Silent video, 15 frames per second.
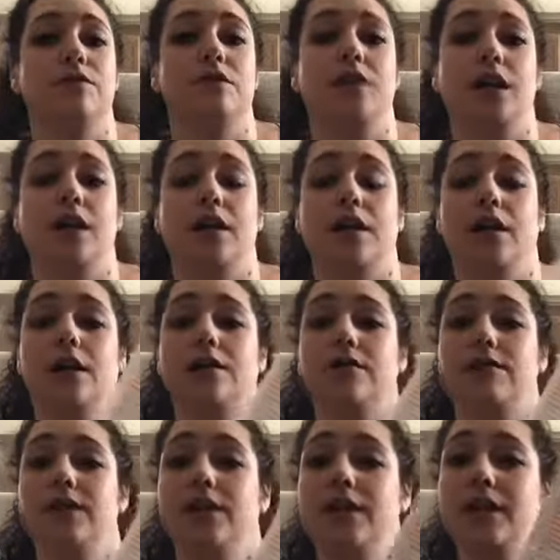done a lot
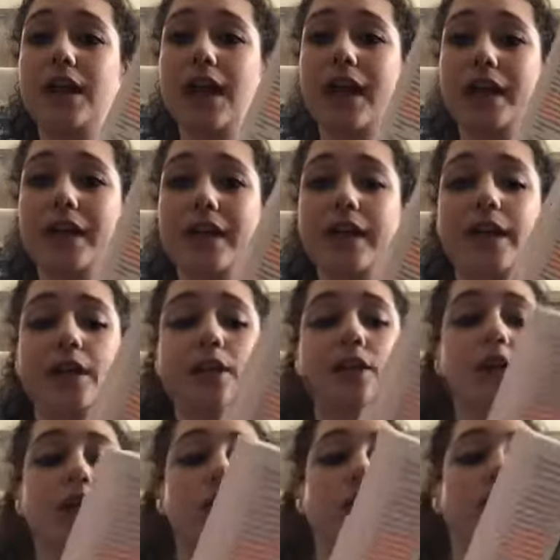of highlighting
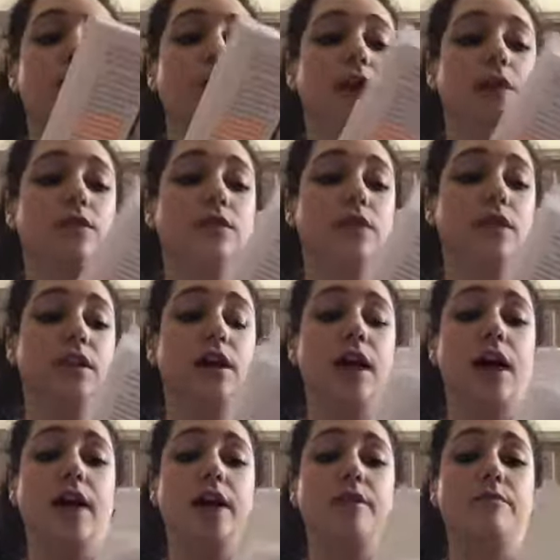throughout,
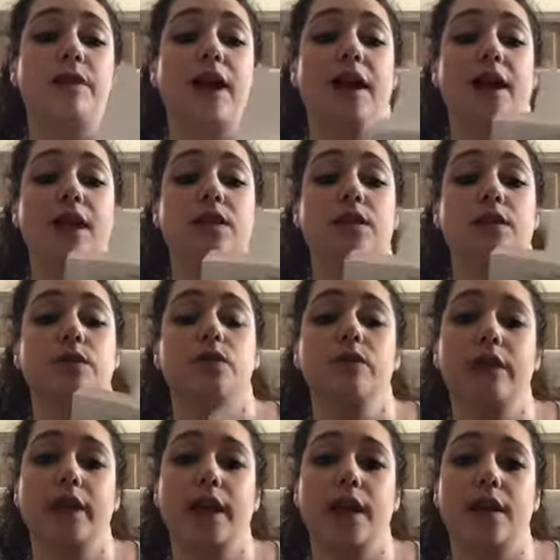and as I was
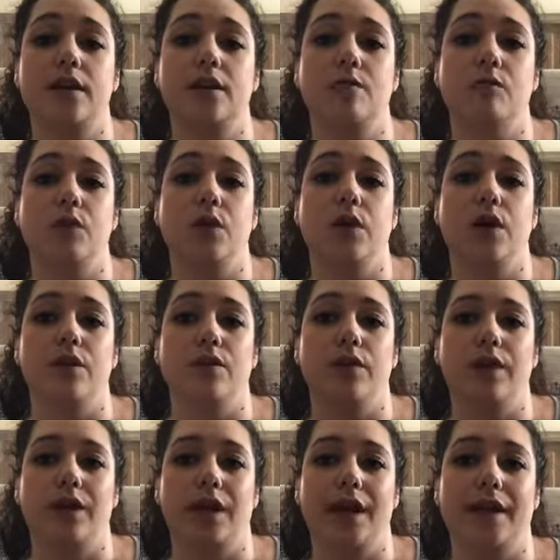reading it, the more I
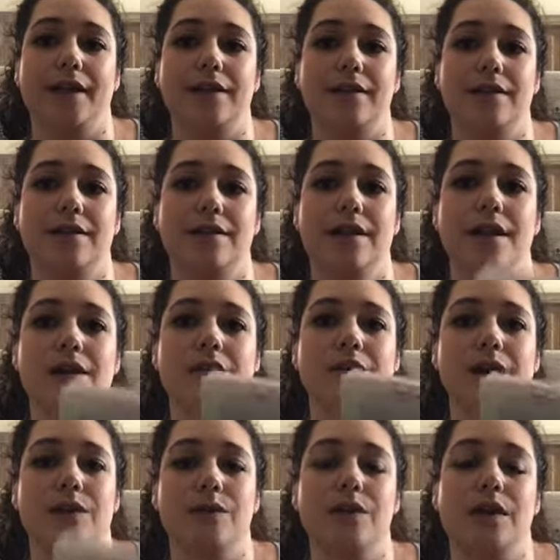realized
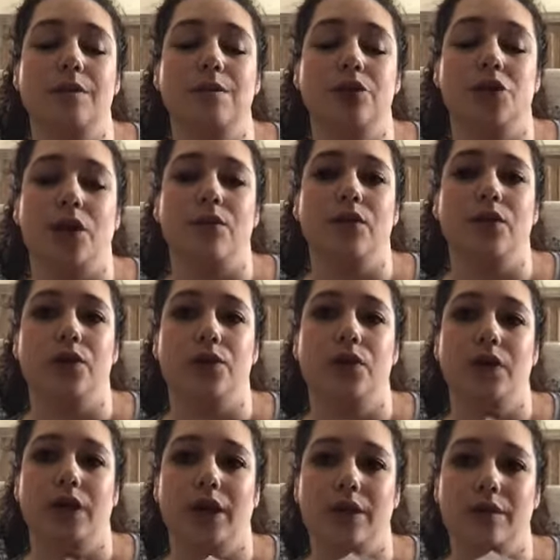it was time to shop for a new
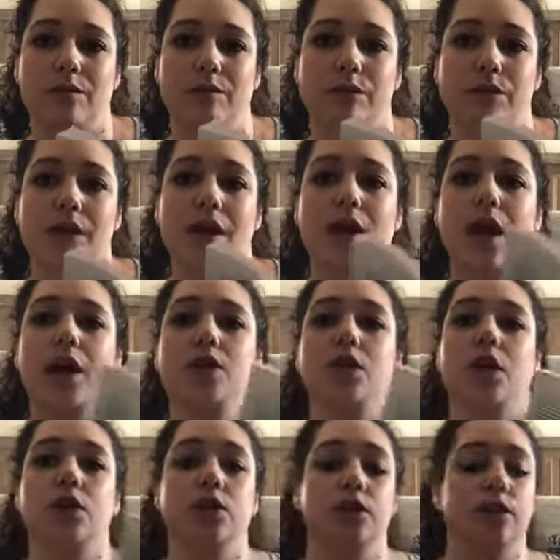curriculum. I
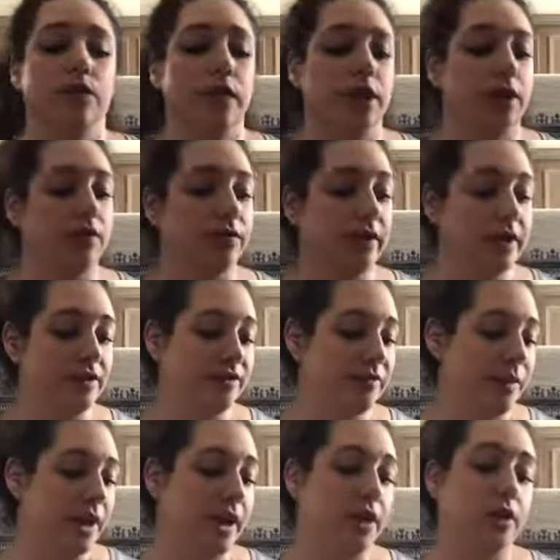talked to a really good friend of
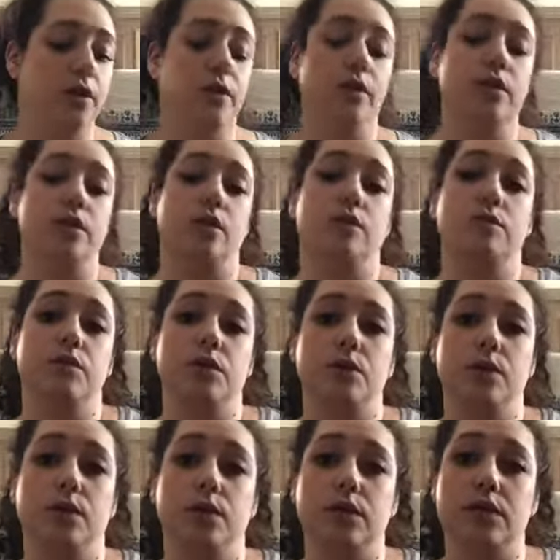mine who has
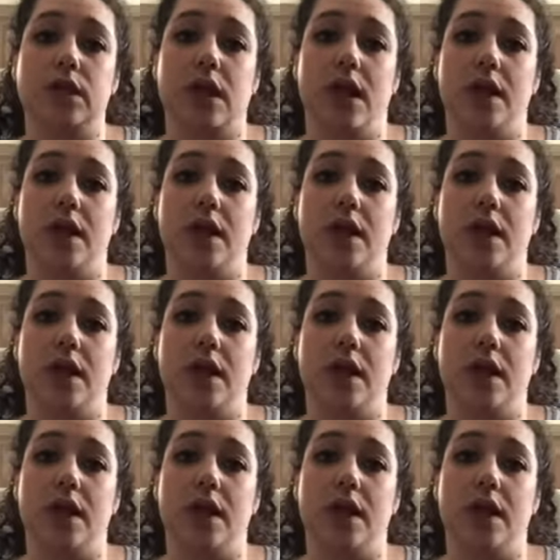homeschooled.